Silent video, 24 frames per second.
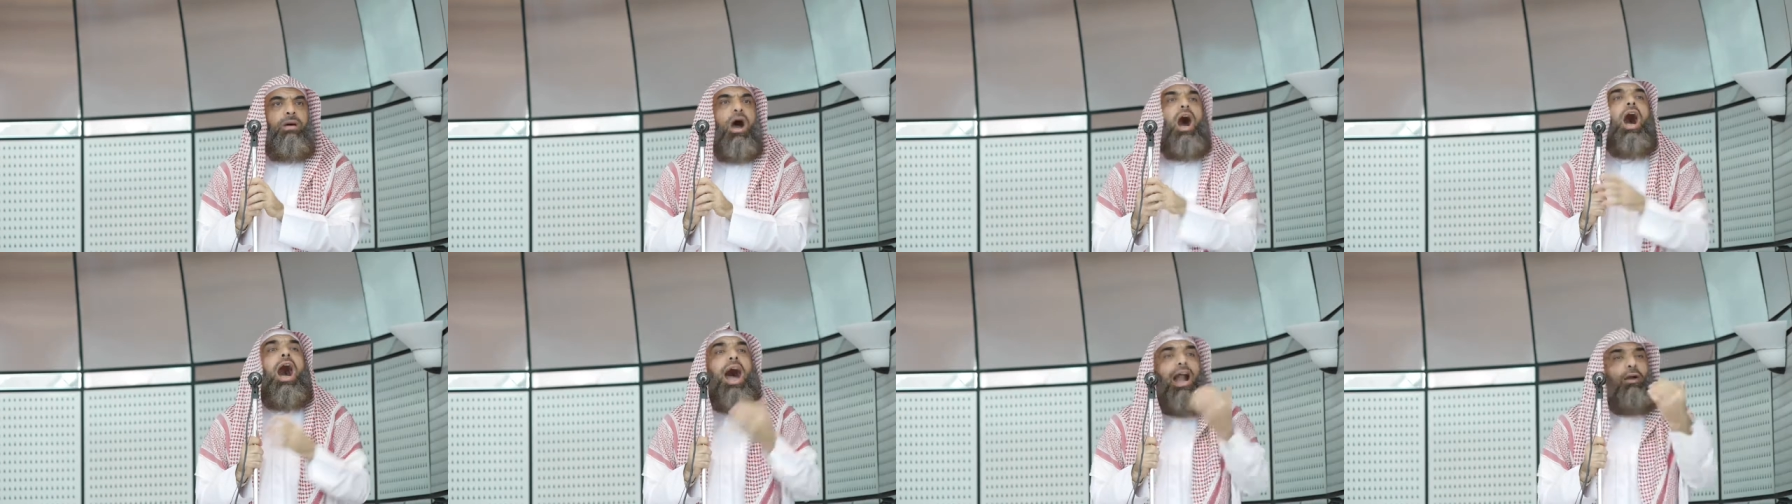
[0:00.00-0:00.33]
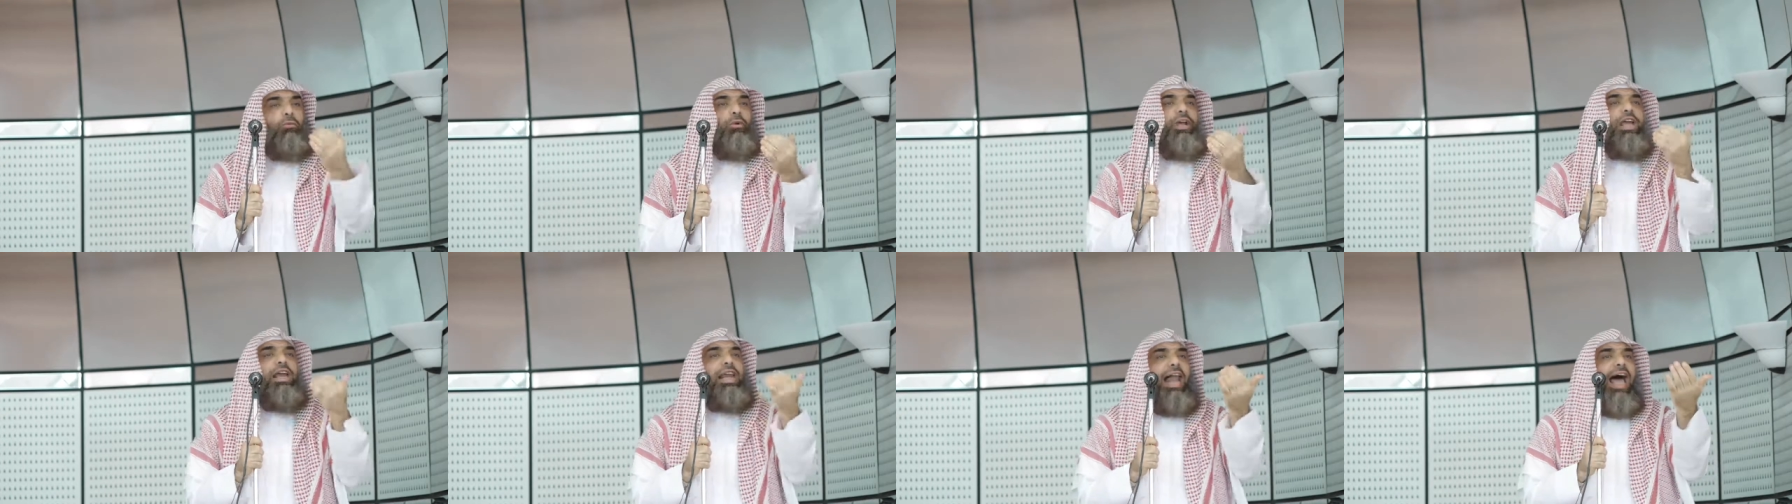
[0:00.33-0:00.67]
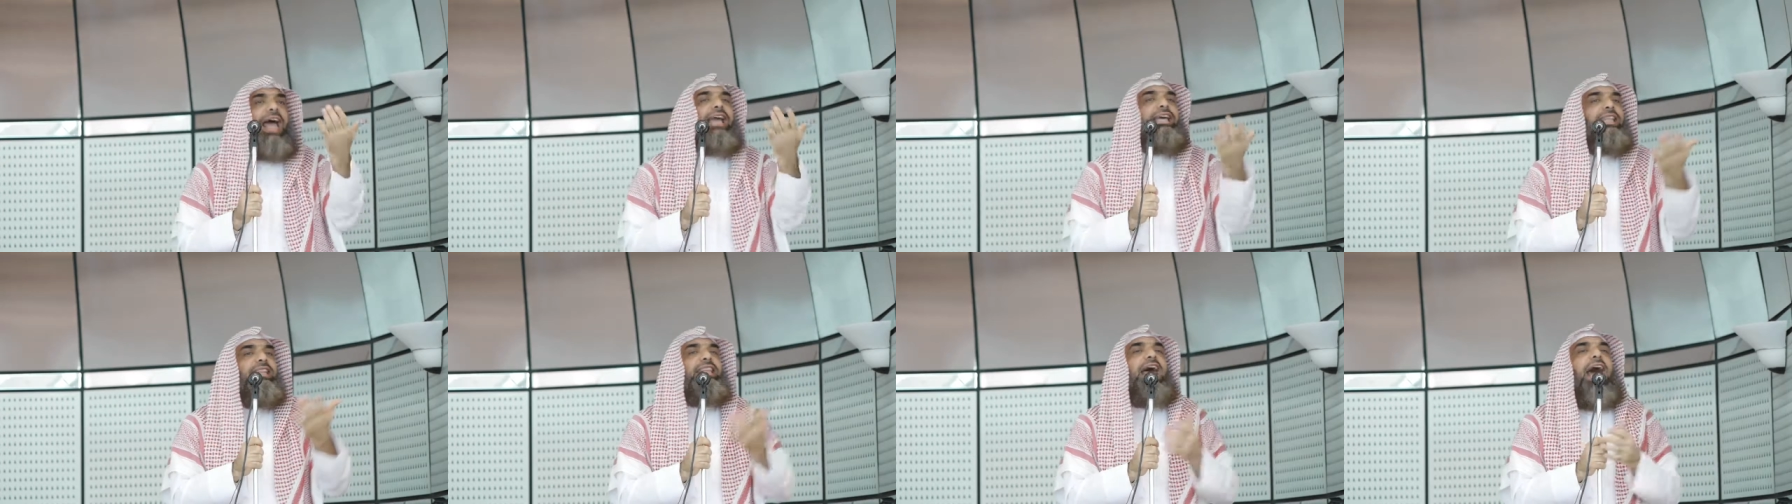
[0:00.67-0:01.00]
Are we
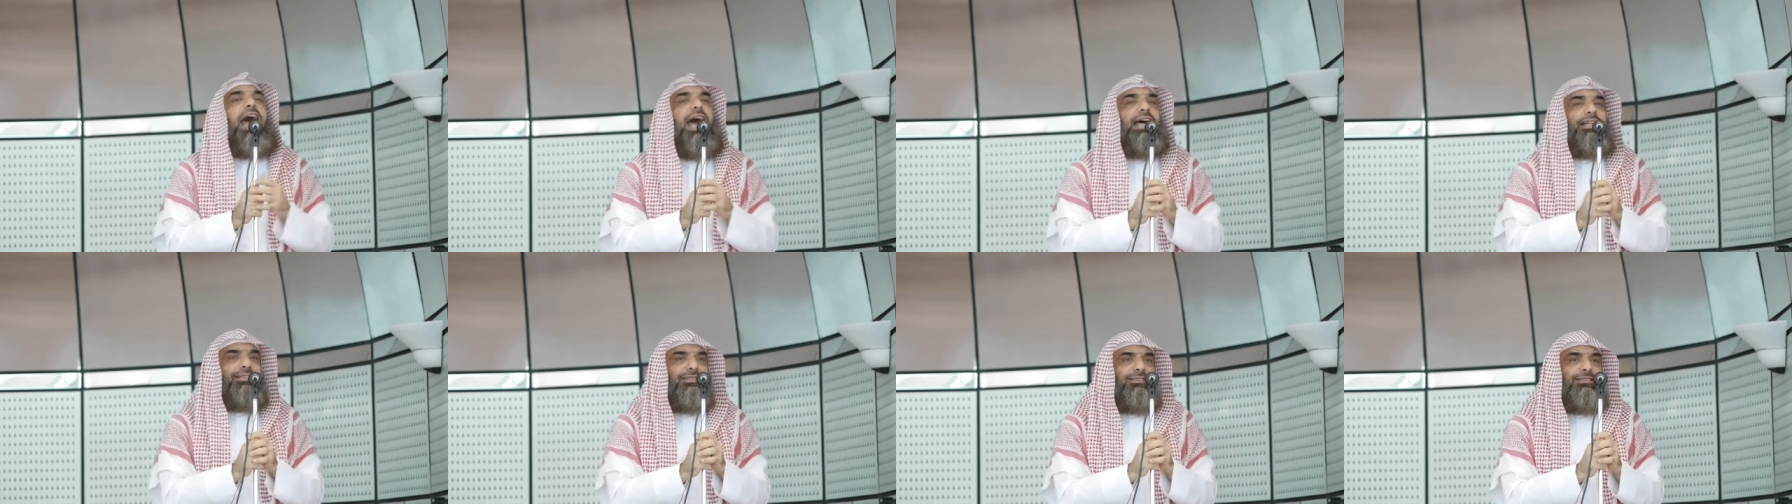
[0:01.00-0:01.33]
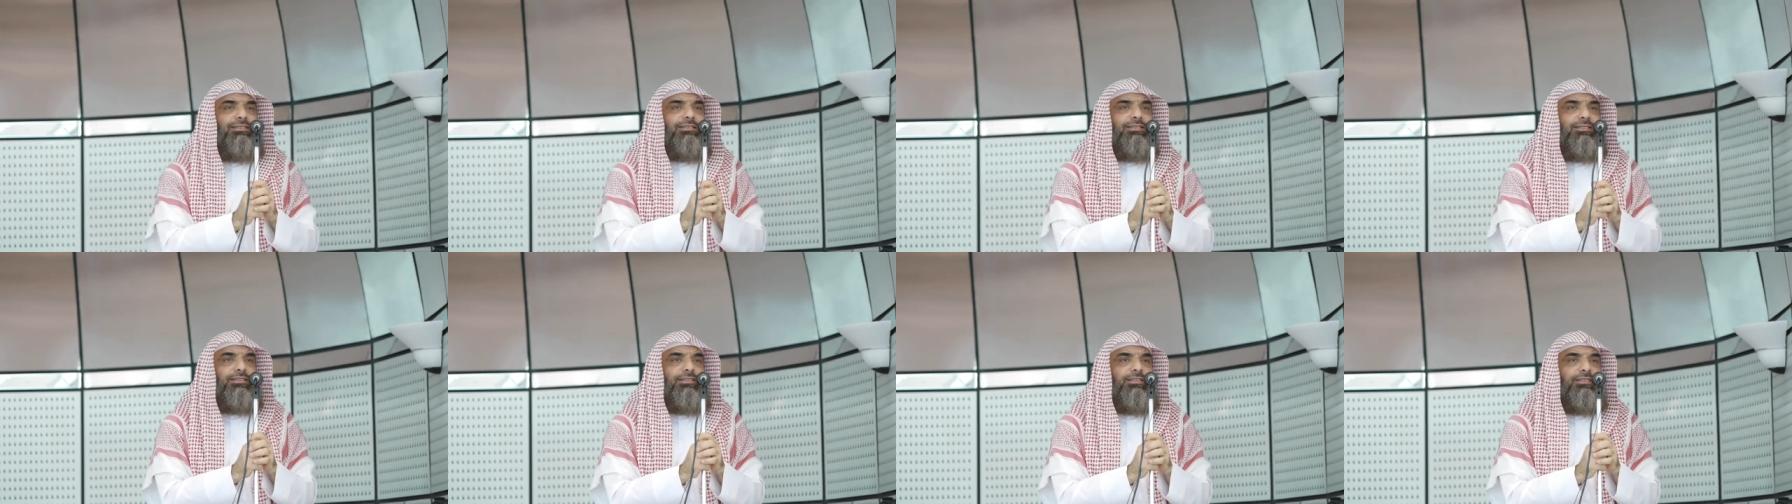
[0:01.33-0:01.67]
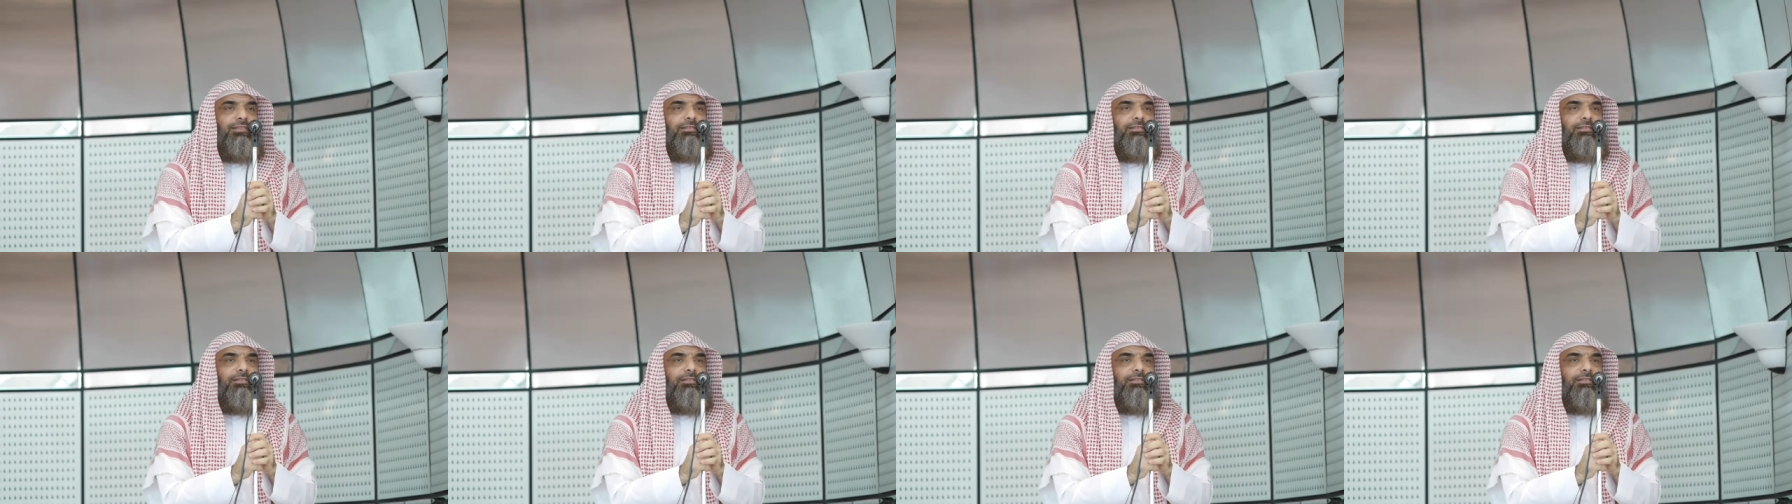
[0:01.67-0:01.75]
like that?